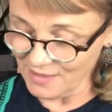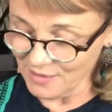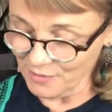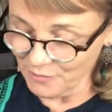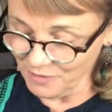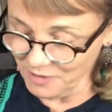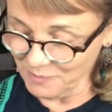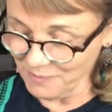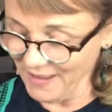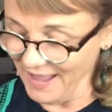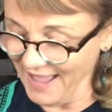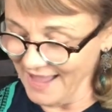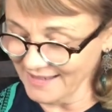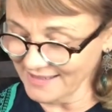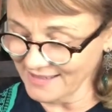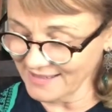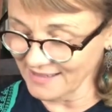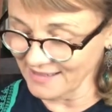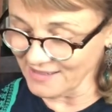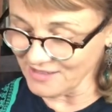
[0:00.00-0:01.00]
We packed
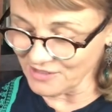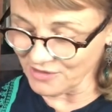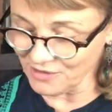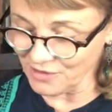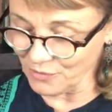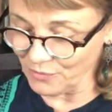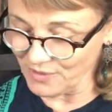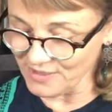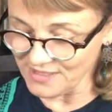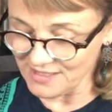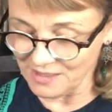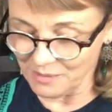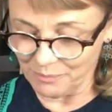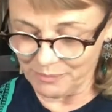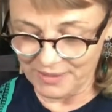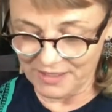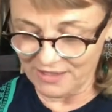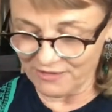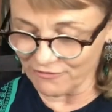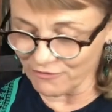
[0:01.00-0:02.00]
it until there wasn't a
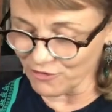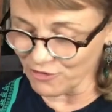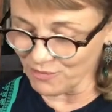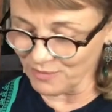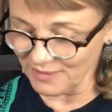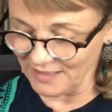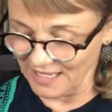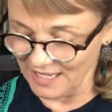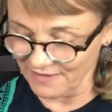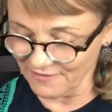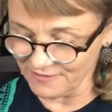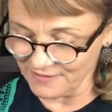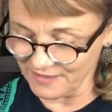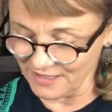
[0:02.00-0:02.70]
bit of room left